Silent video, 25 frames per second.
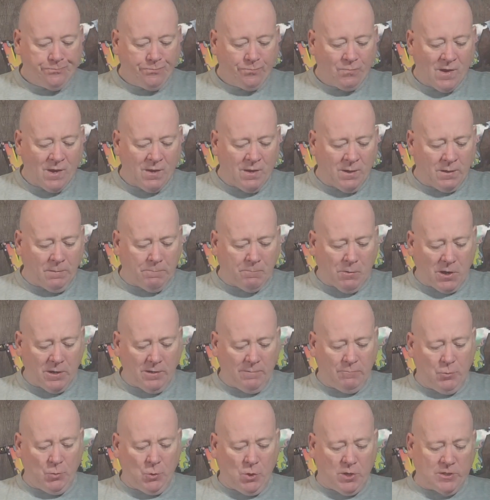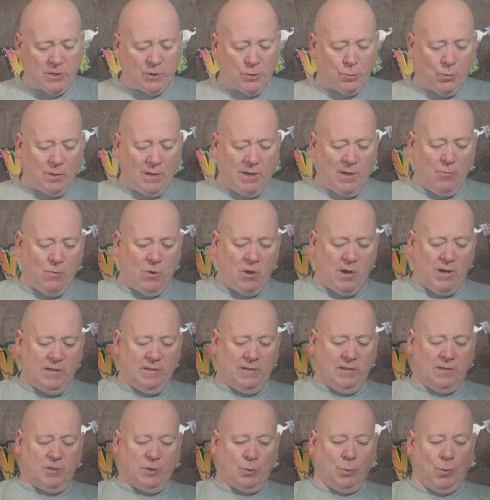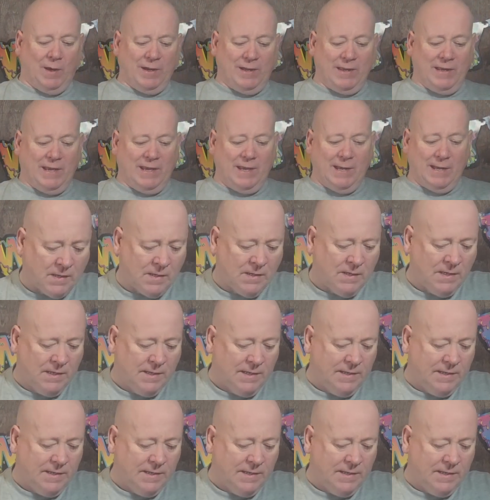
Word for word: And on the bottom, we've got 21 and 28.